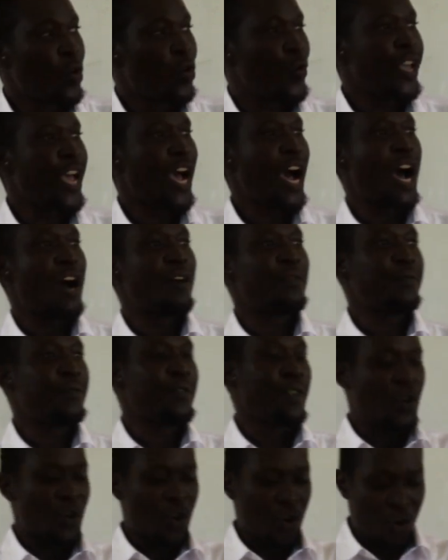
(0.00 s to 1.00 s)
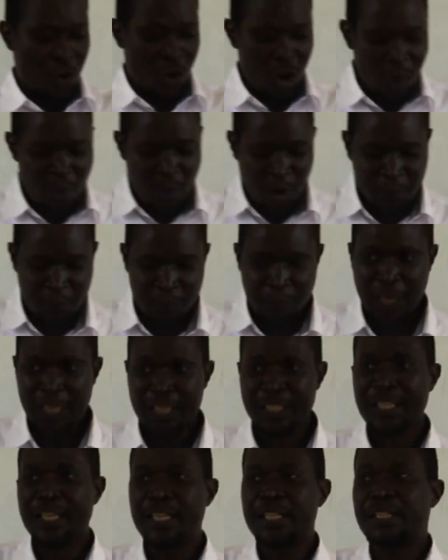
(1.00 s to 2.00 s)
we have common
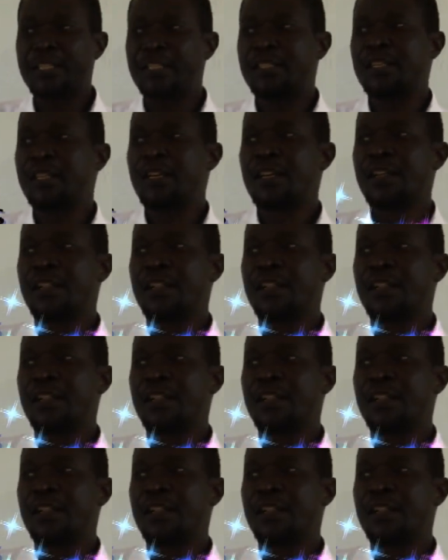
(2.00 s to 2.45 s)
factors